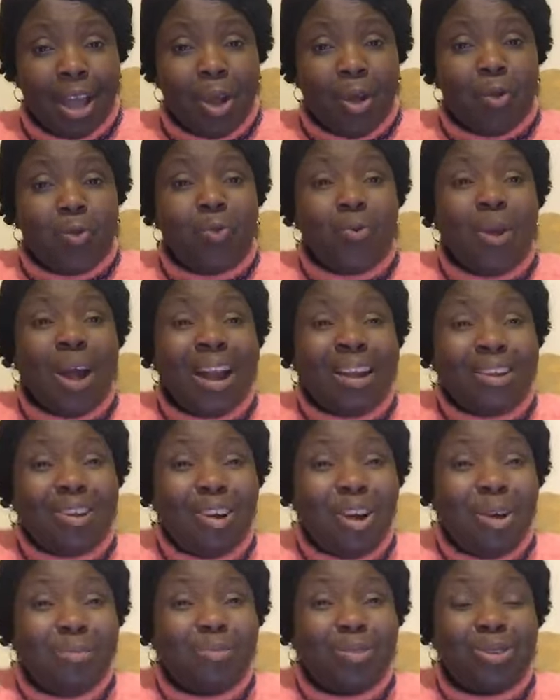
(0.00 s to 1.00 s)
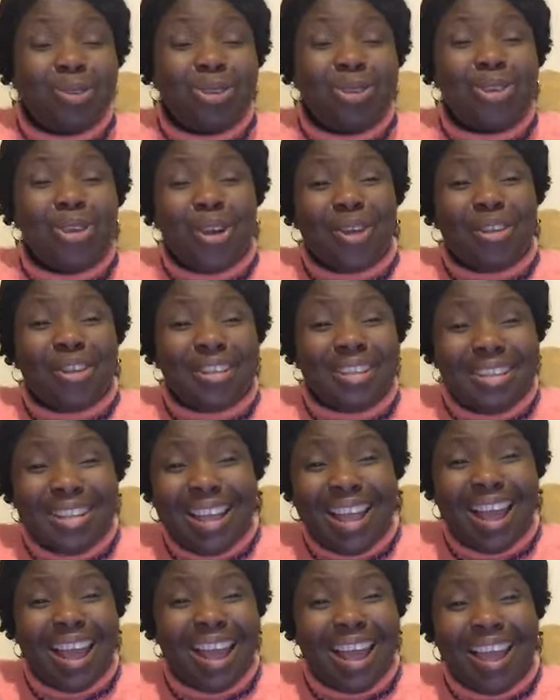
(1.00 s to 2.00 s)
Welcome to your
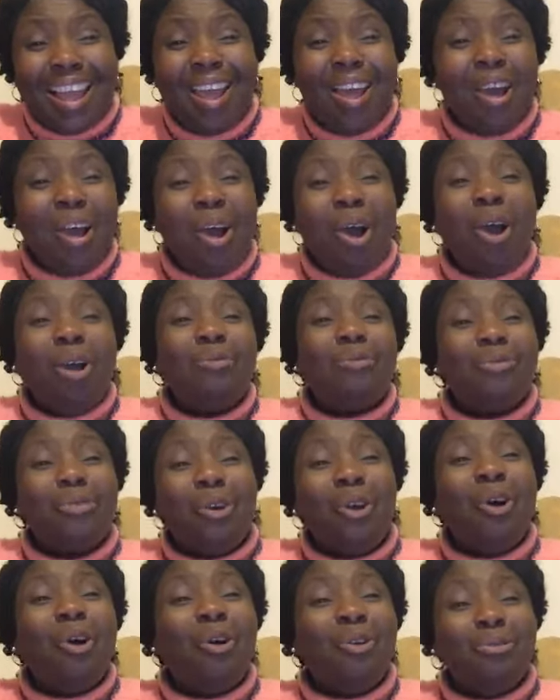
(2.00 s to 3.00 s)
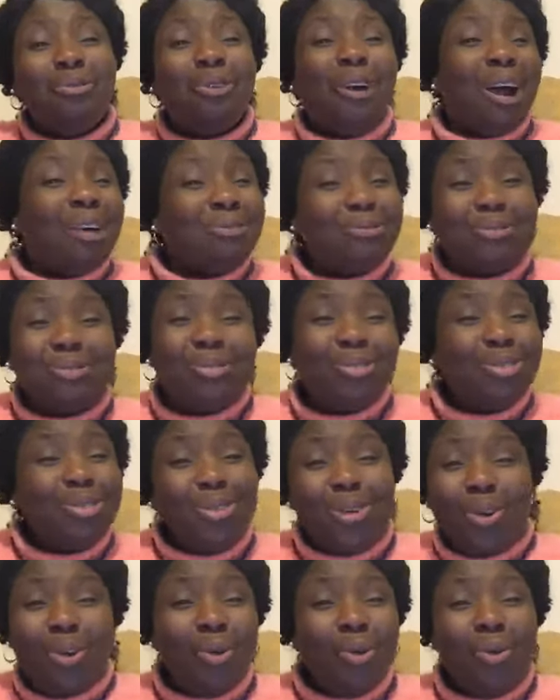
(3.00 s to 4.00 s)
year of
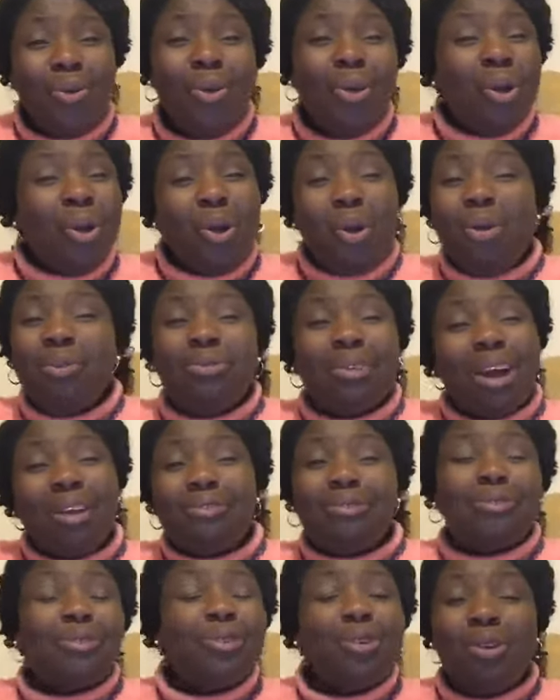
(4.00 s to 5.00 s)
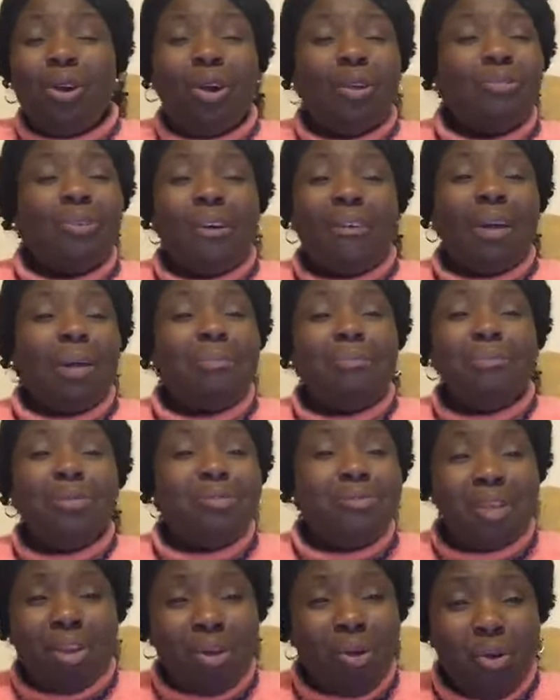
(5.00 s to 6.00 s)
overflow. Overflow of our
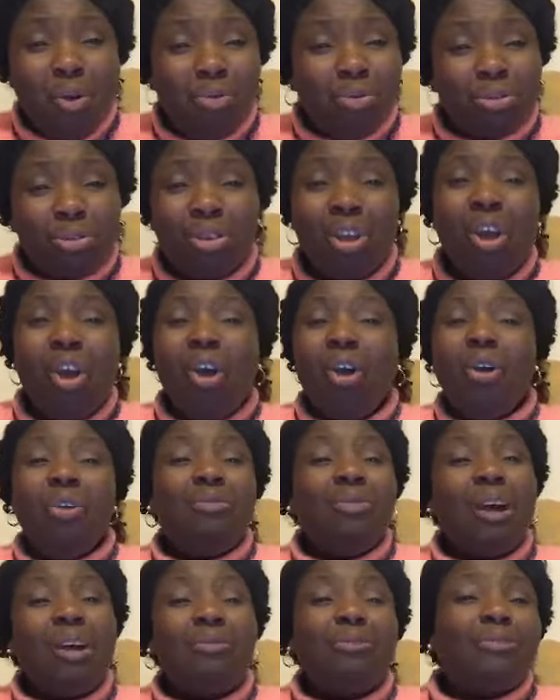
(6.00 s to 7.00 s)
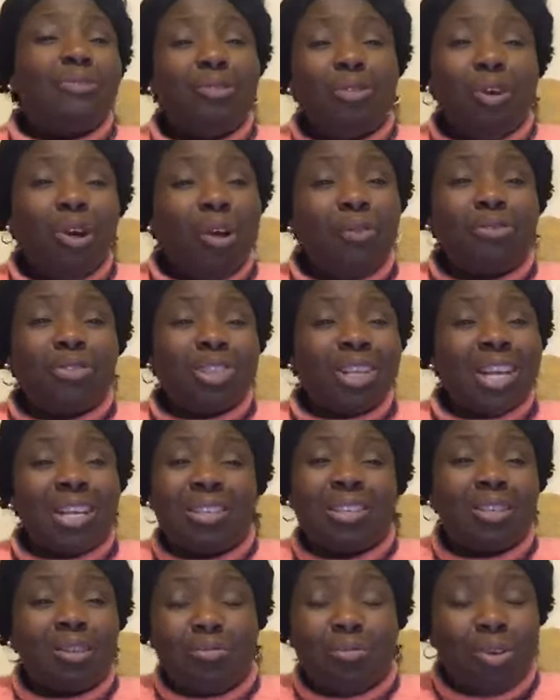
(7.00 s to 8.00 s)
miracles, overflow of
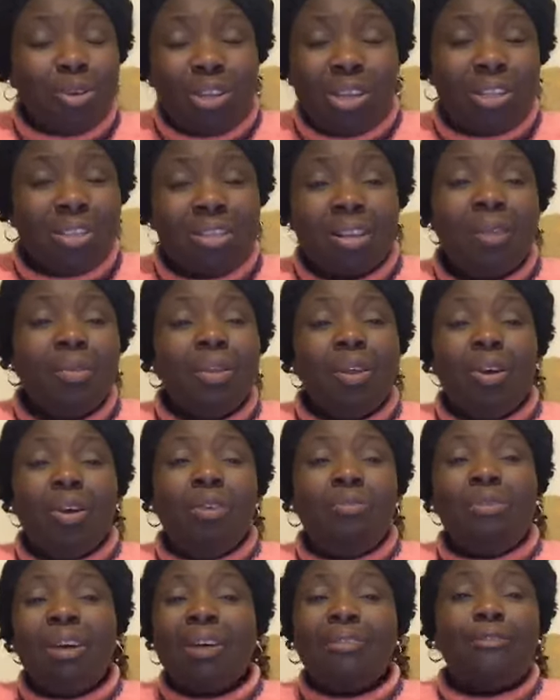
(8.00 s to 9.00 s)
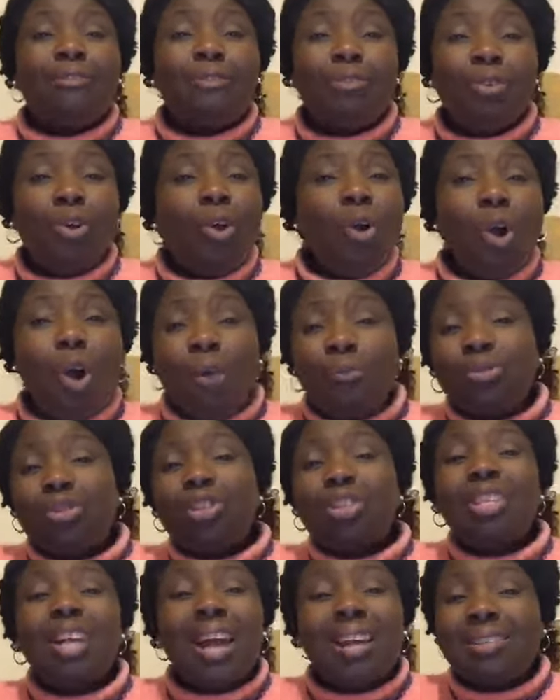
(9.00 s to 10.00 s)
testimonies, overflow of
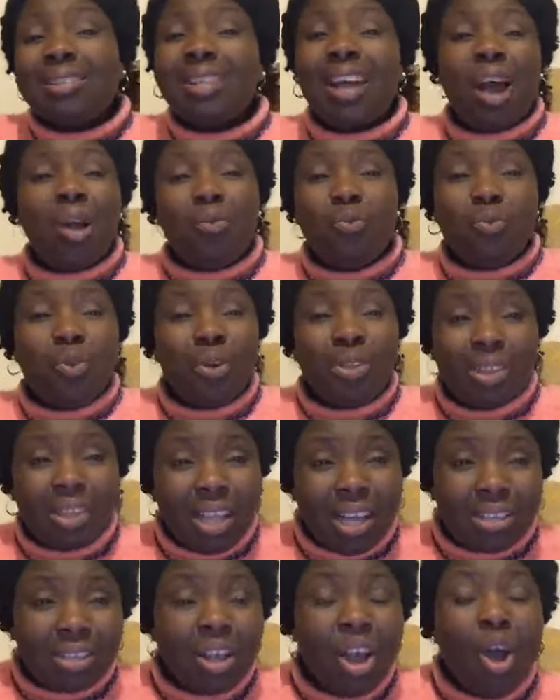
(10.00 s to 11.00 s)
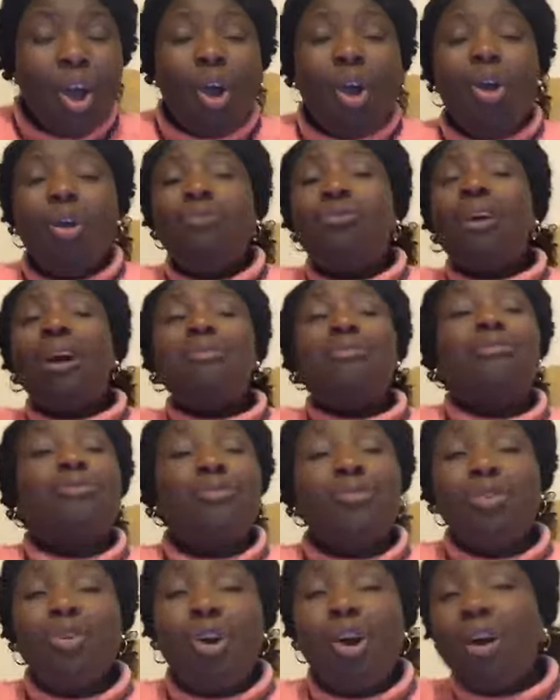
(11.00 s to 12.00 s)
signs and wonders,
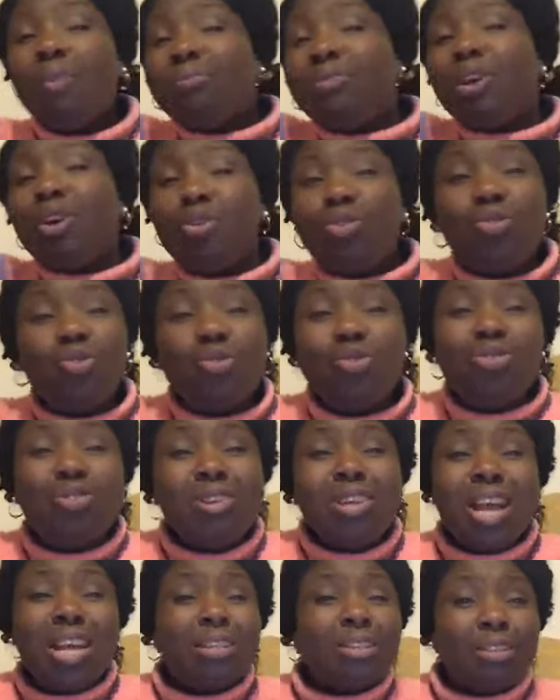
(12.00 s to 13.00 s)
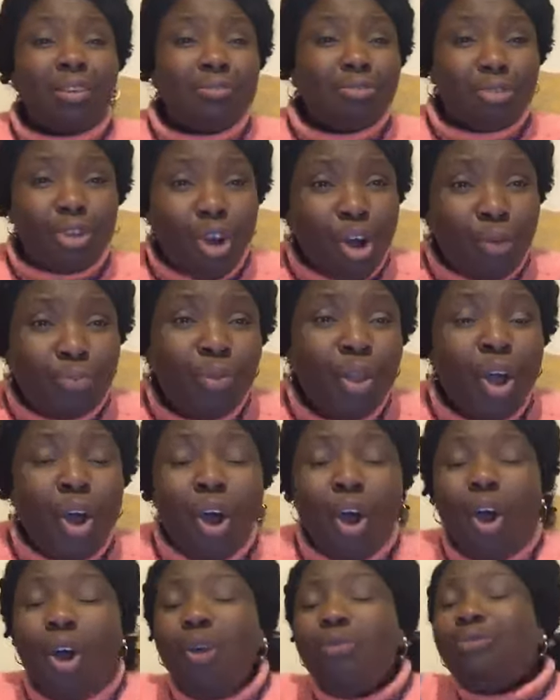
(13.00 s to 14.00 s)
overflow of the goodness of God,
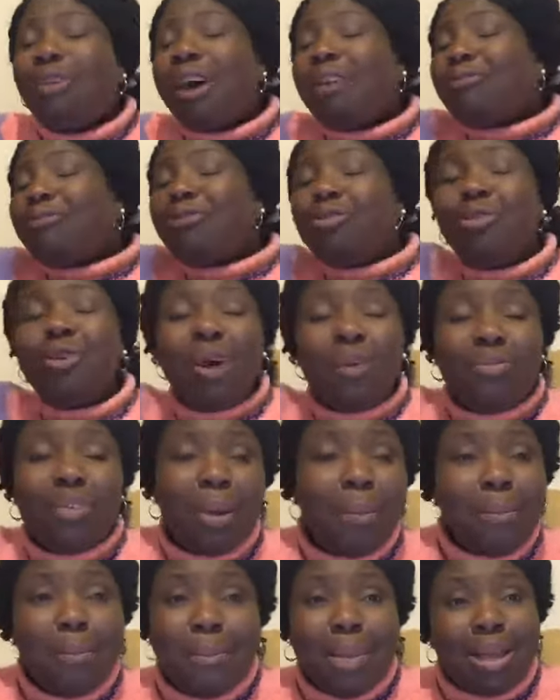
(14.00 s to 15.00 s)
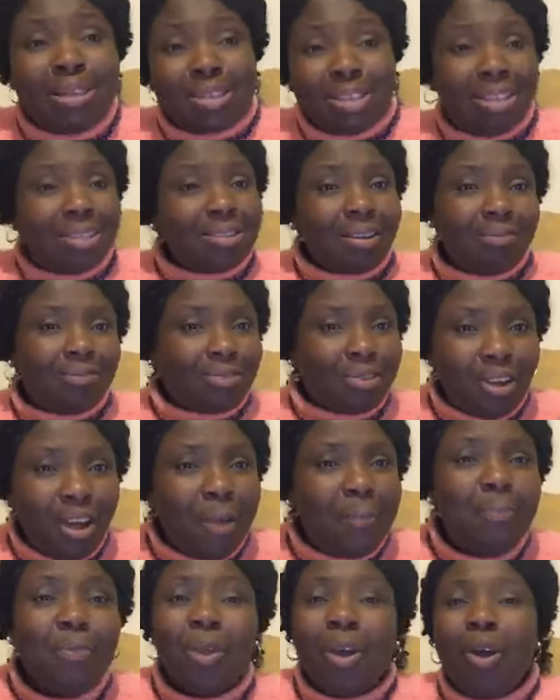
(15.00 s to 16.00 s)
overflow of the mercies of
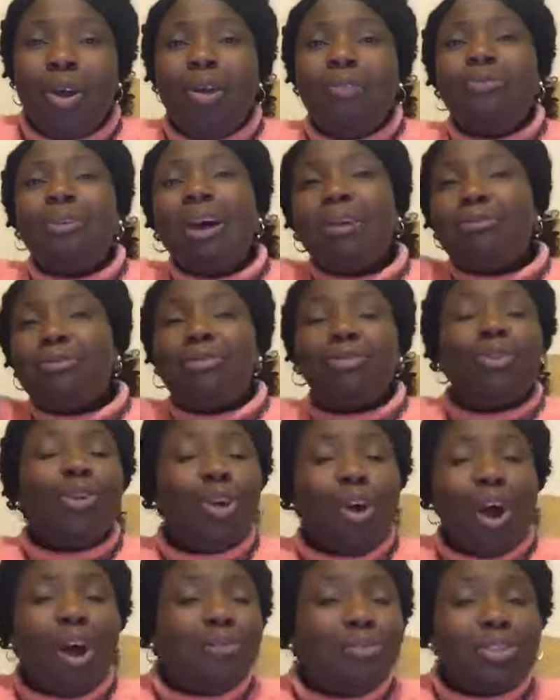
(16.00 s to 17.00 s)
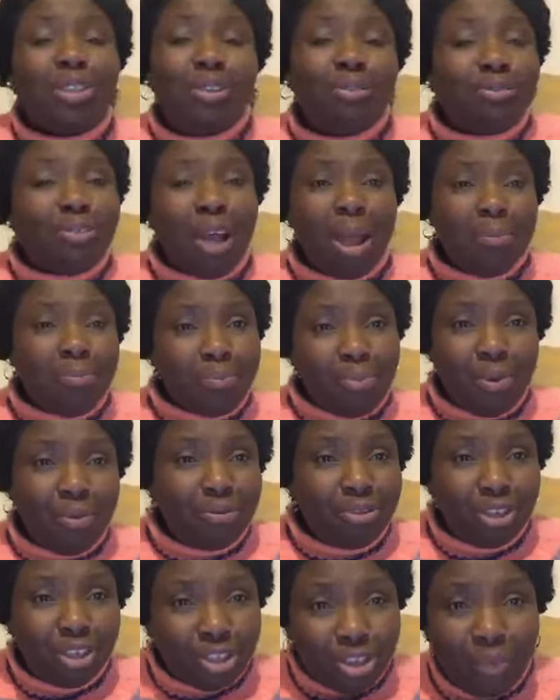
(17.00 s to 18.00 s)
God, overflow of divine
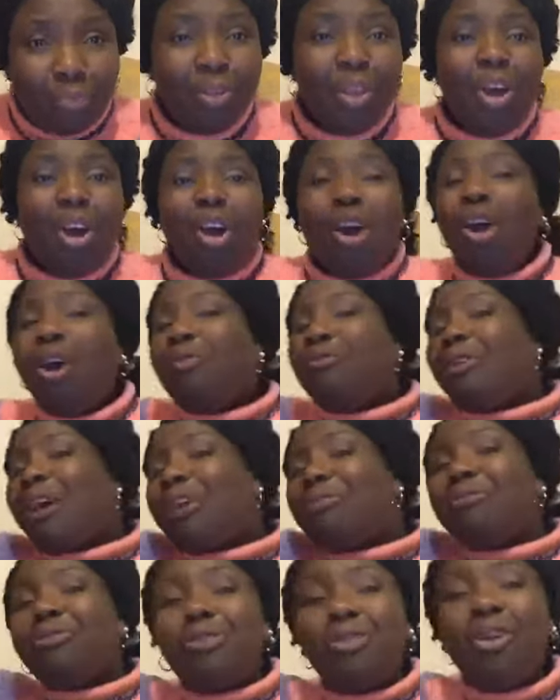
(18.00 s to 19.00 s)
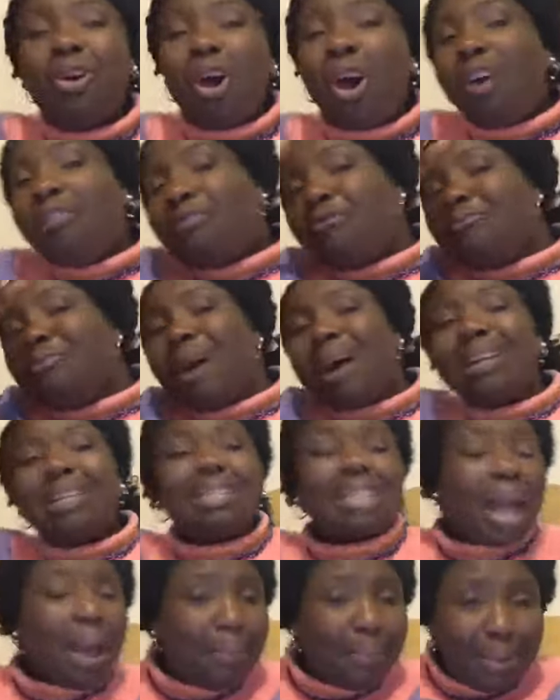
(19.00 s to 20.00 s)
provision, overflow of
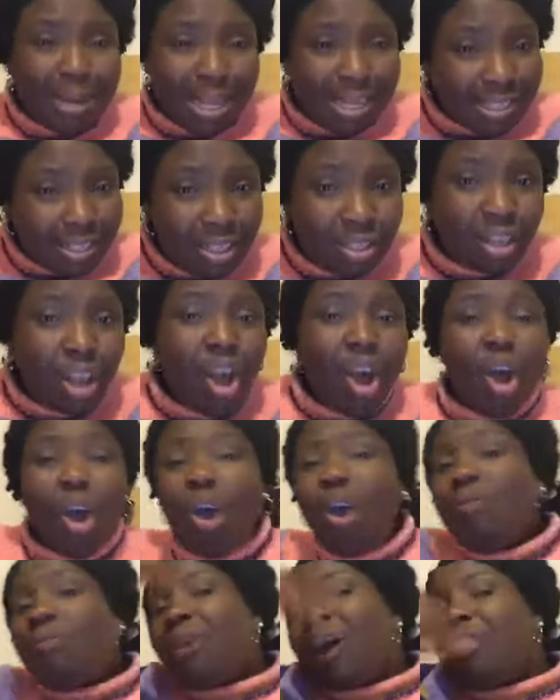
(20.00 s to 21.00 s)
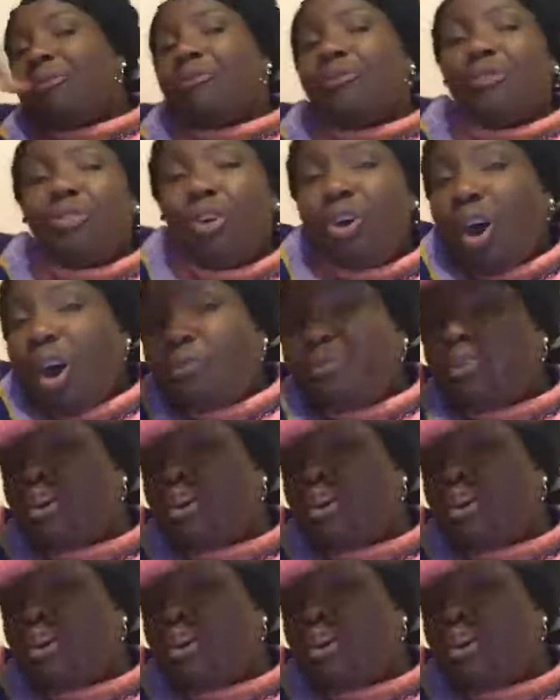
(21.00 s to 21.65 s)
marital blessings, overflow of